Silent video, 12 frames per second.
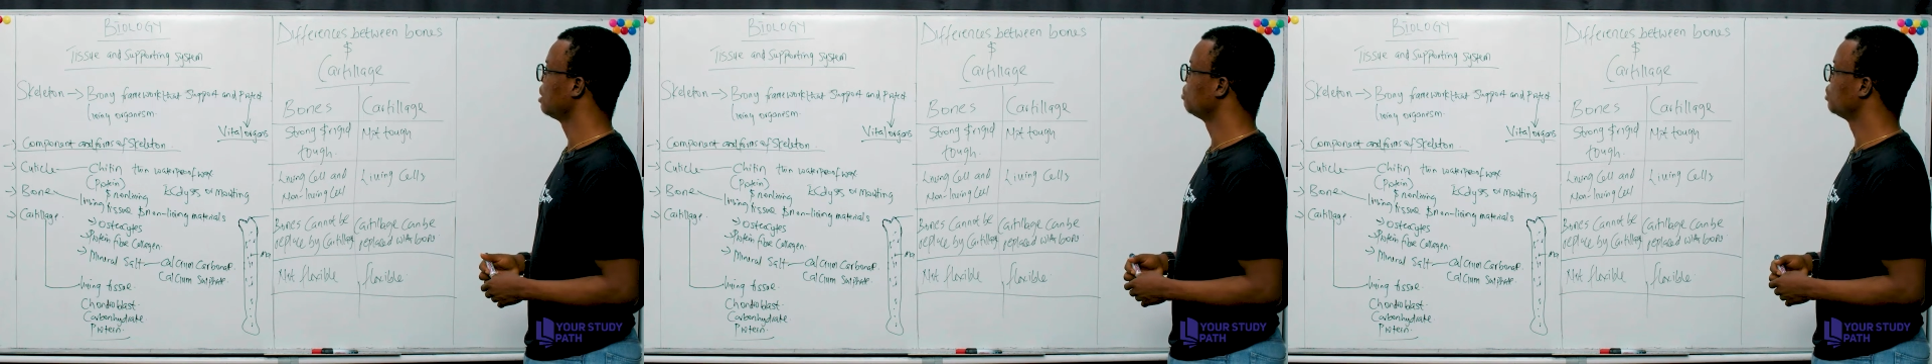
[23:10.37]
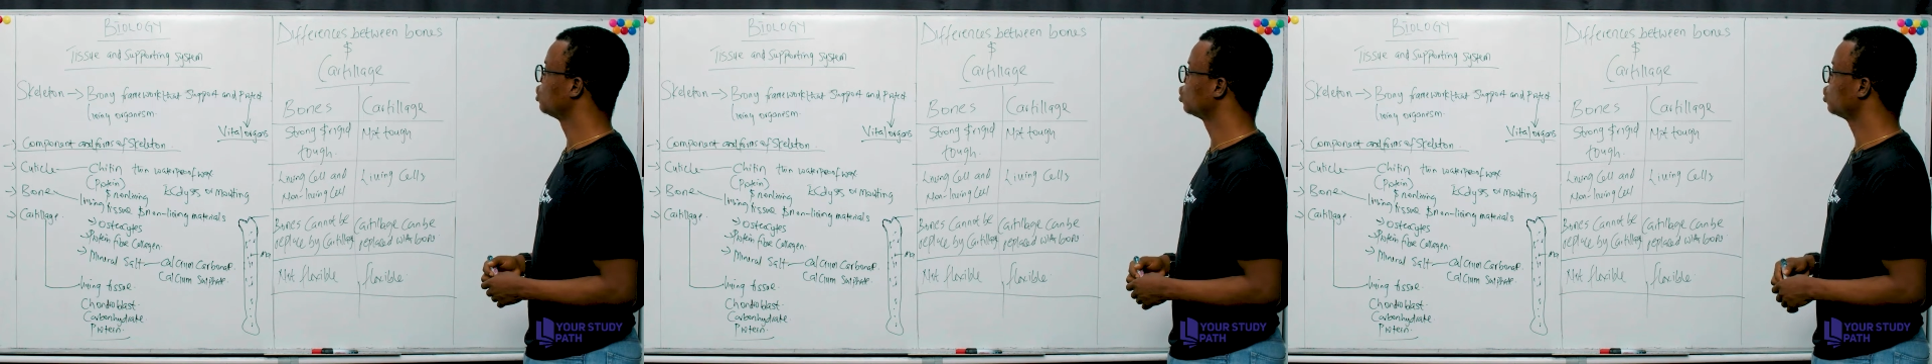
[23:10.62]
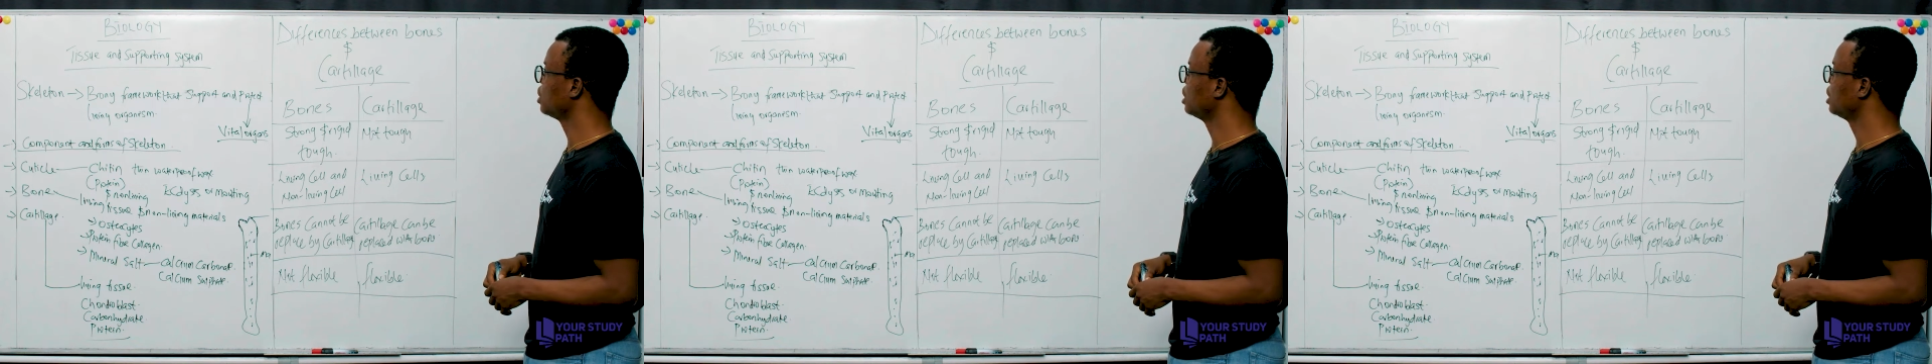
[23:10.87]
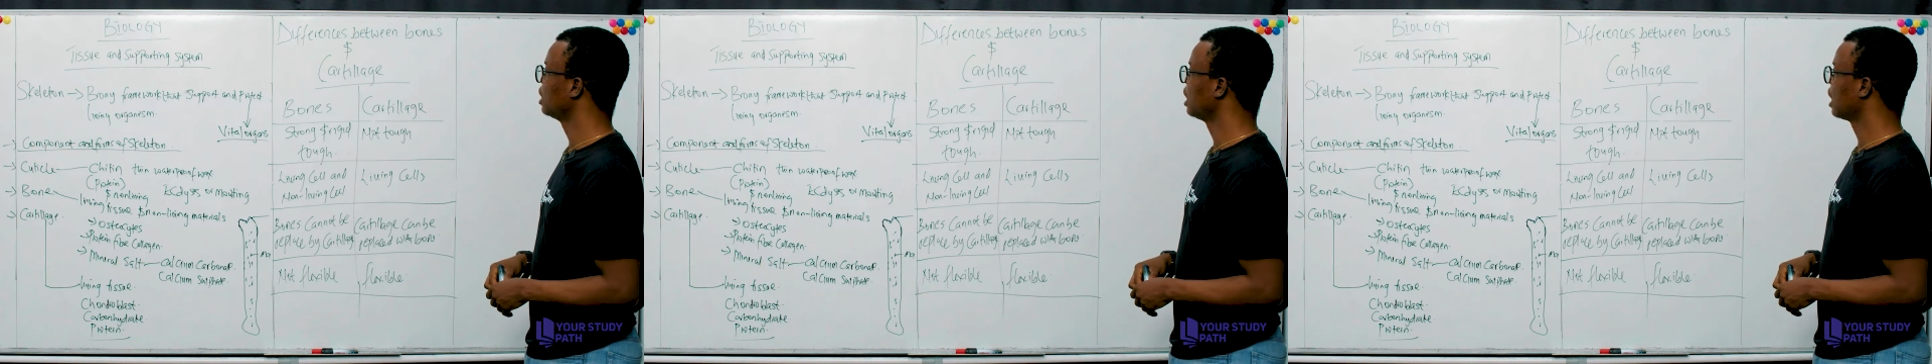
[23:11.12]

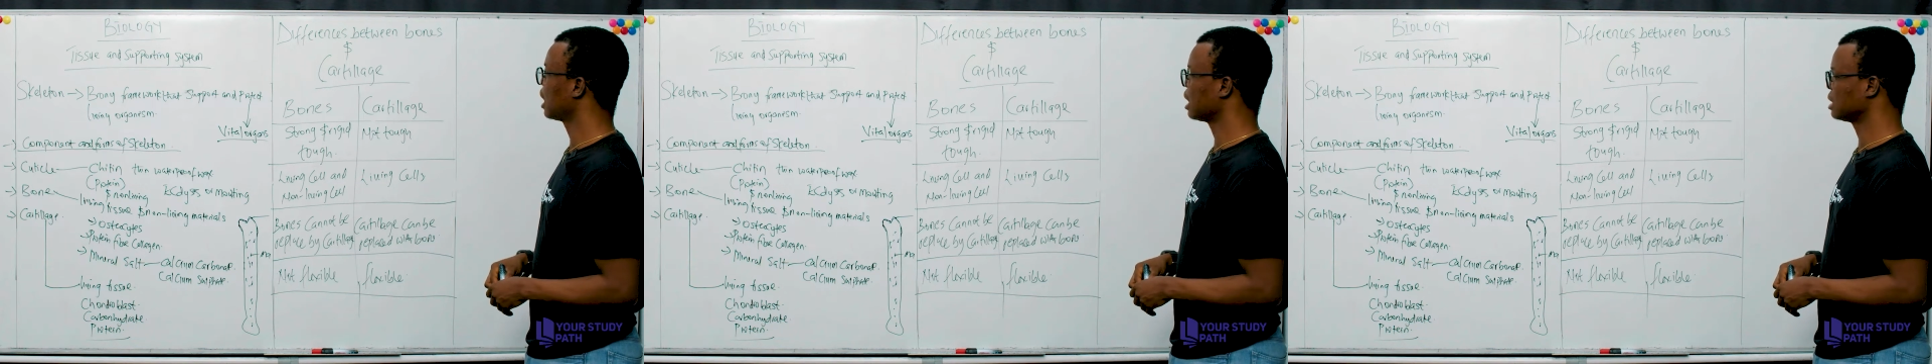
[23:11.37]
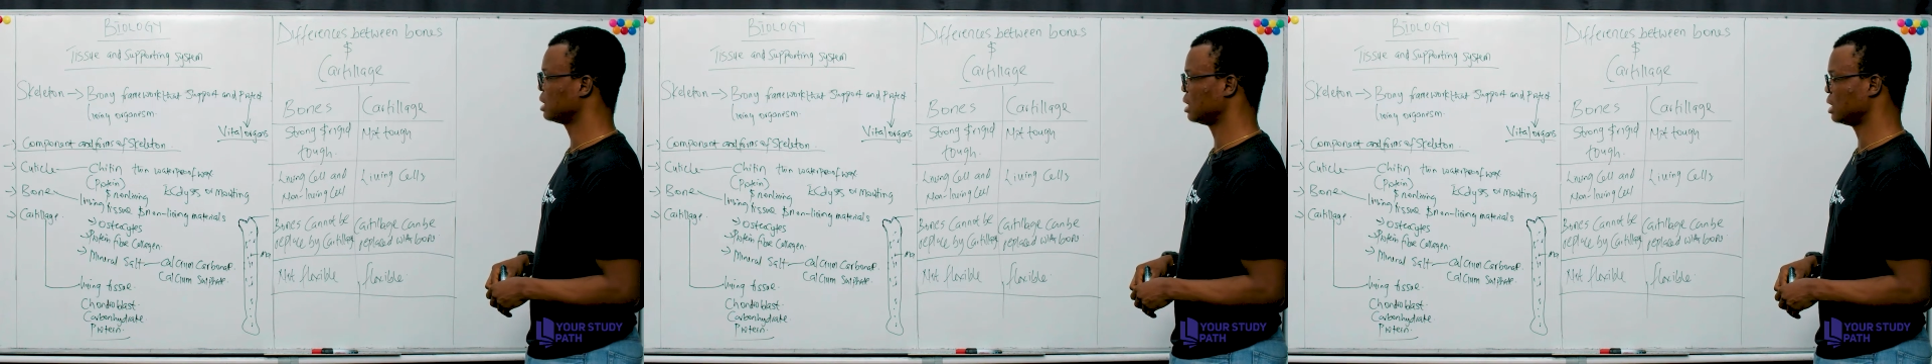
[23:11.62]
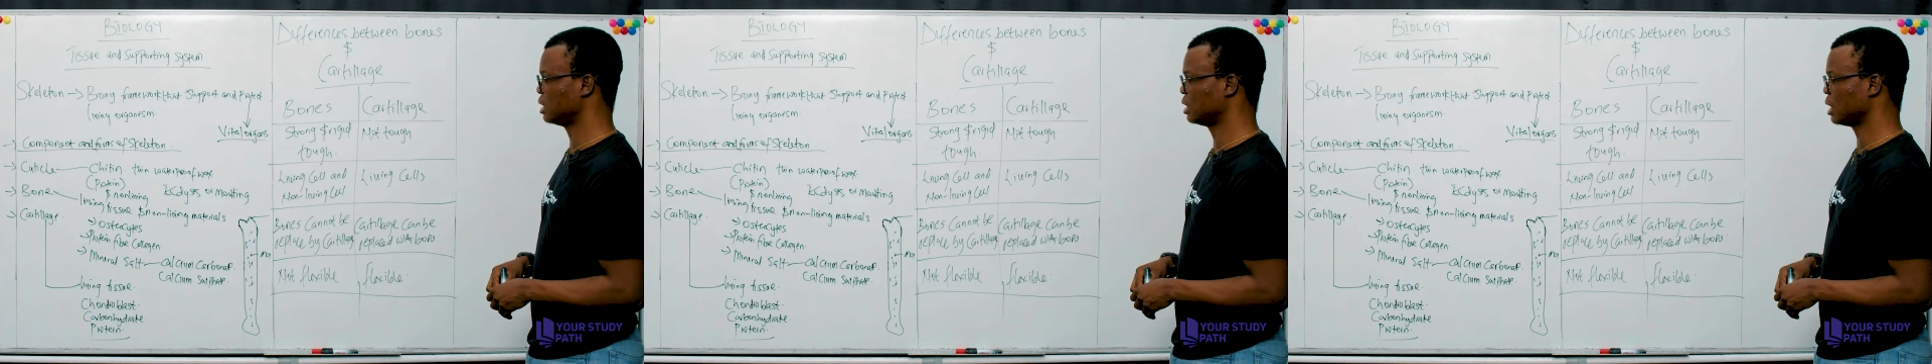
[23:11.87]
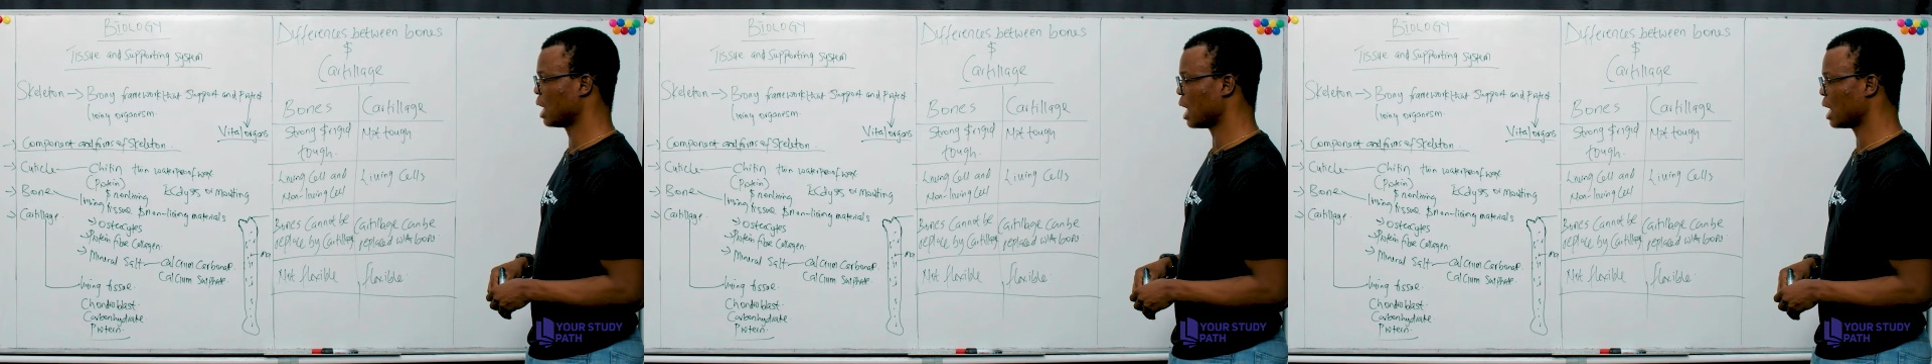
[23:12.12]
between
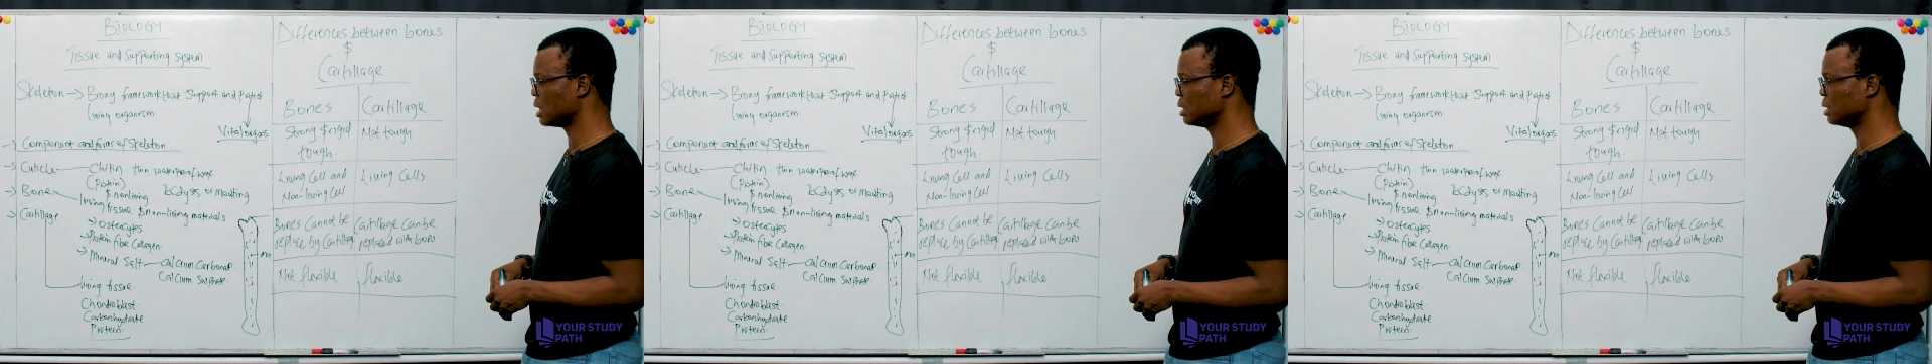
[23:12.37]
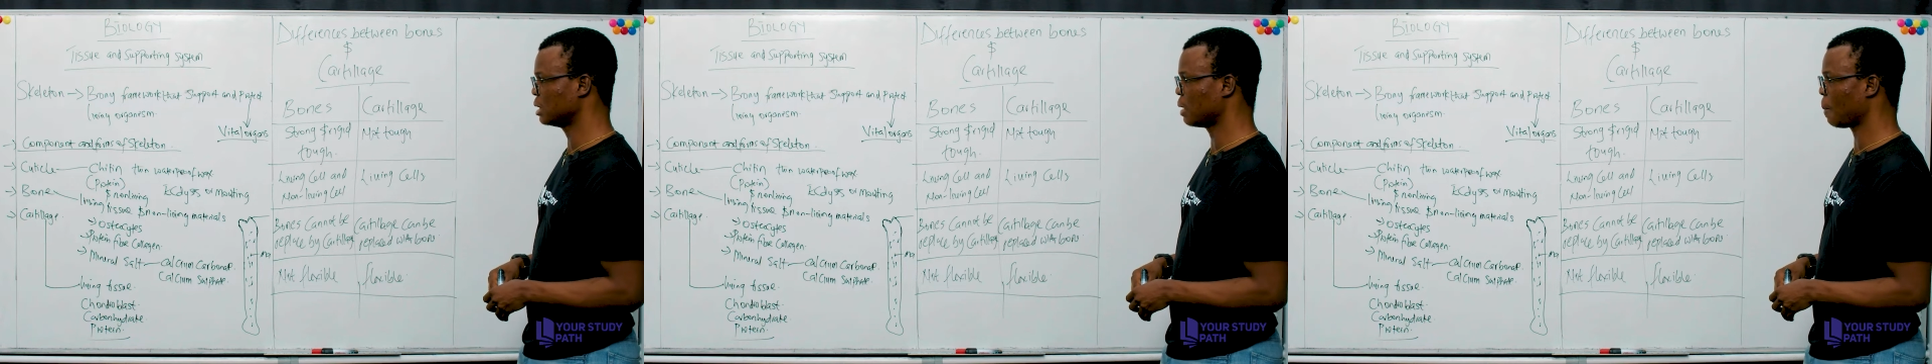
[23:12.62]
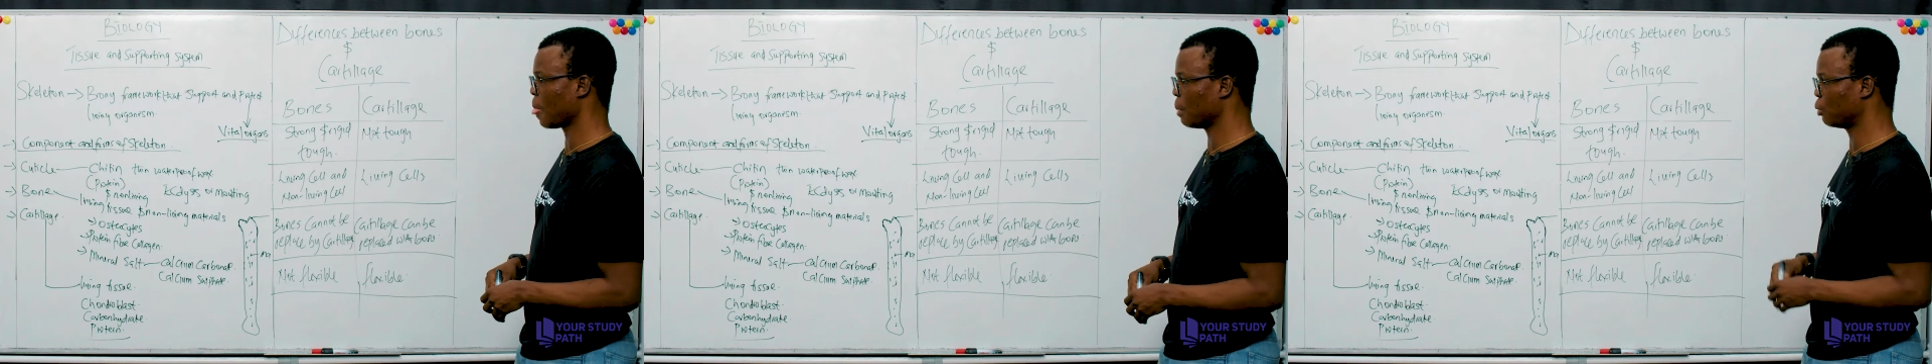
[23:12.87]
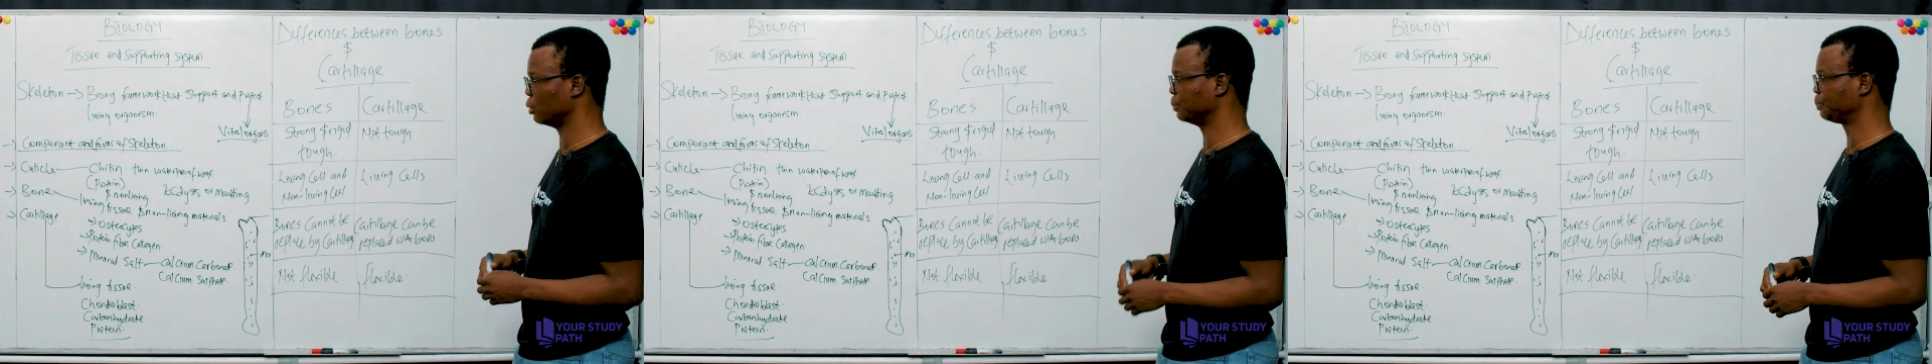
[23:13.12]
cartilage and
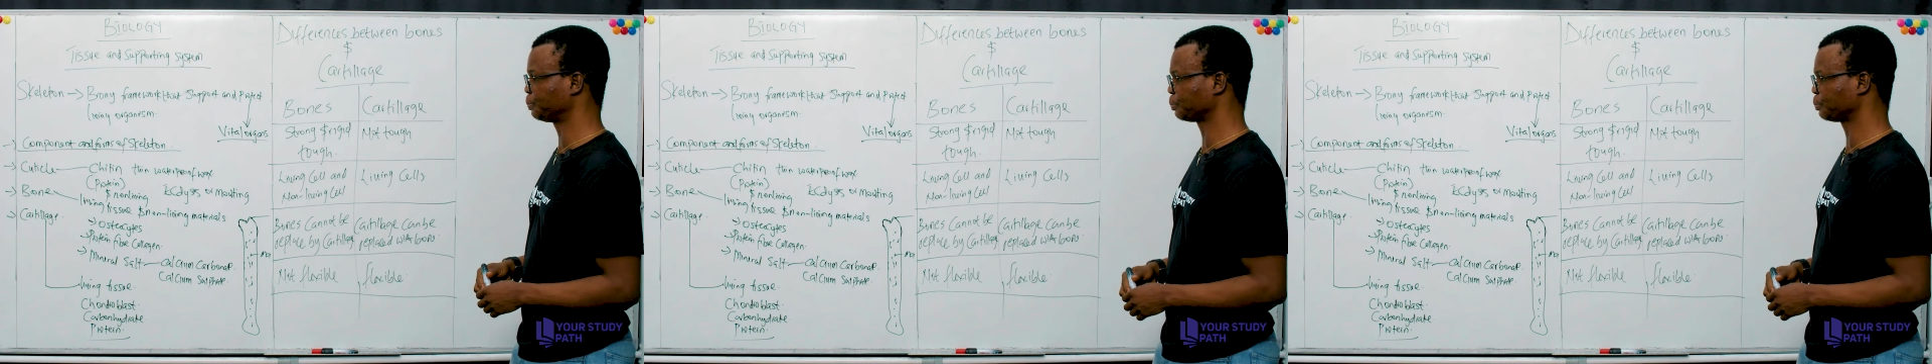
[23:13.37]
bone.